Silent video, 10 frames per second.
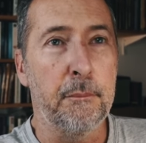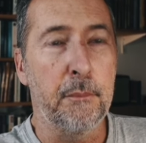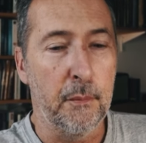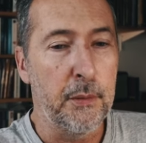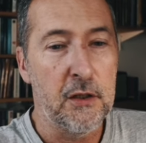
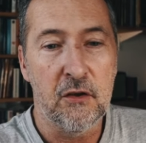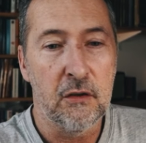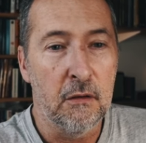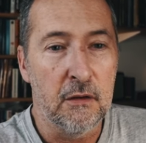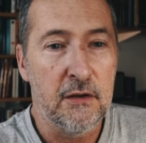because you're
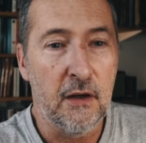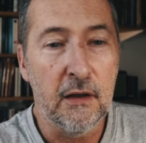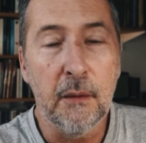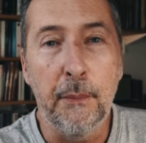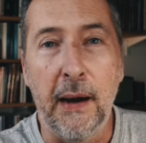not a
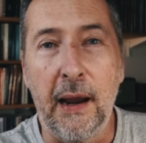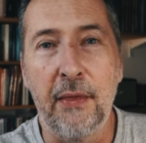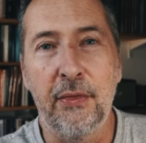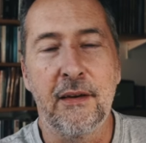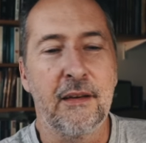
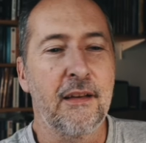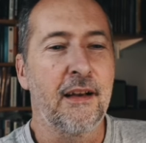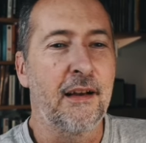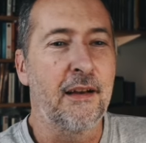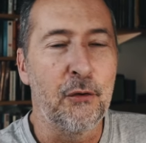psychopath,
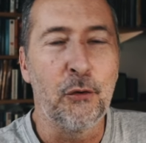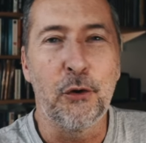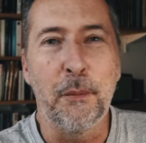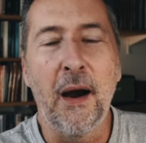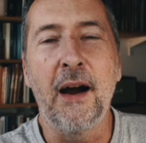and nor
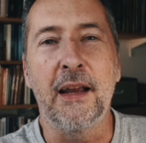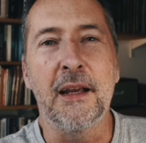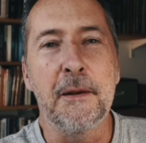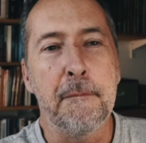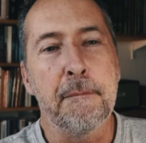am I.
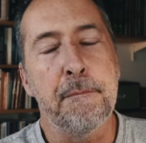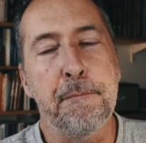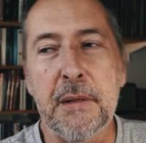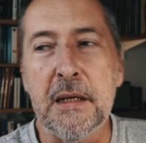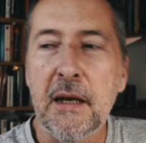
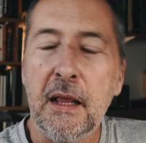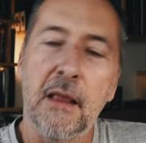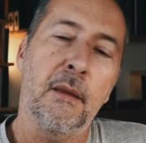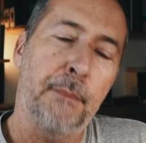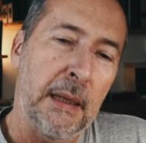But
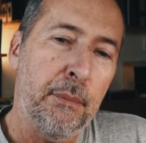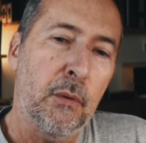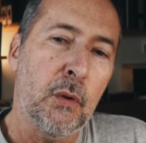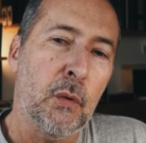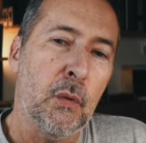the people
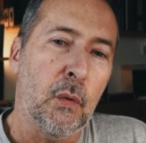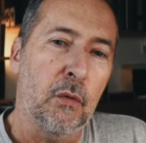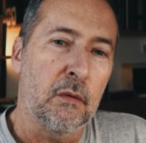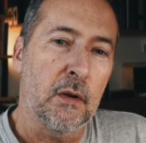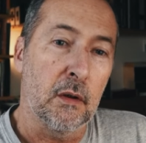who
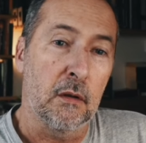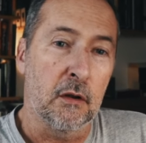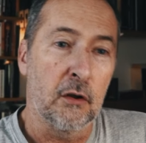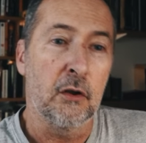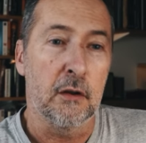are
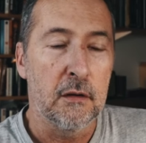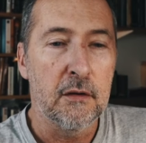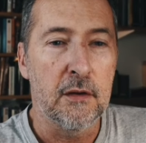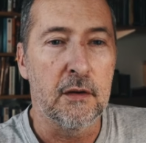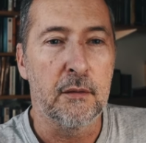good
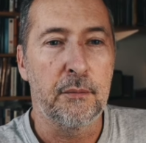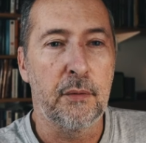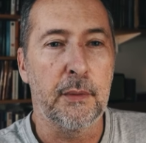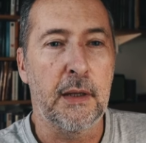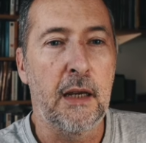at
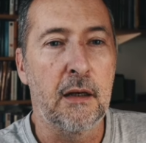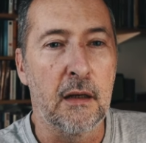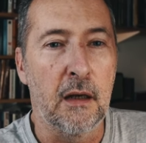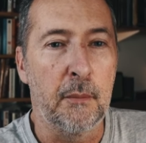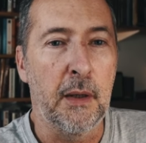
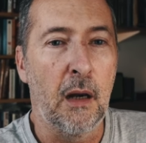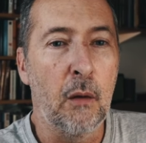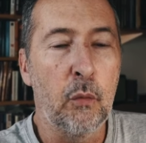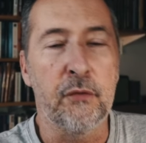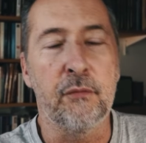propaganda, I mean, I
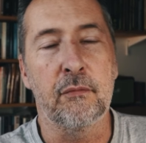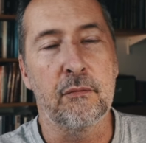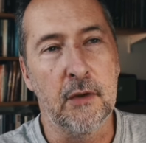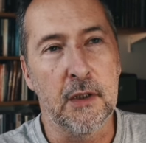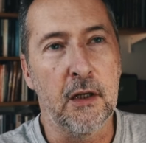wasn't
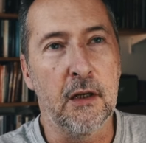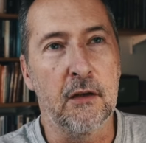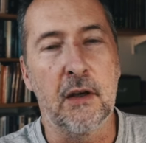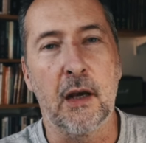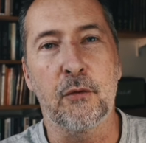very good
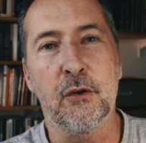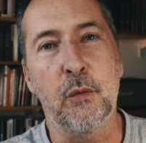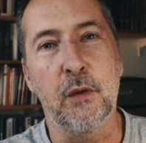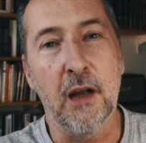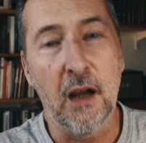at it. I was good
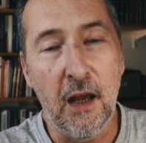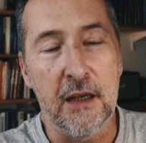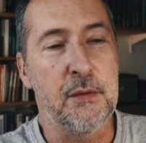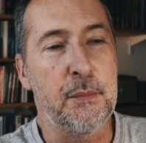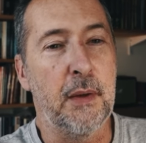with
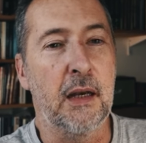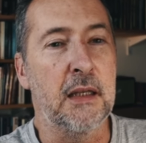clients, but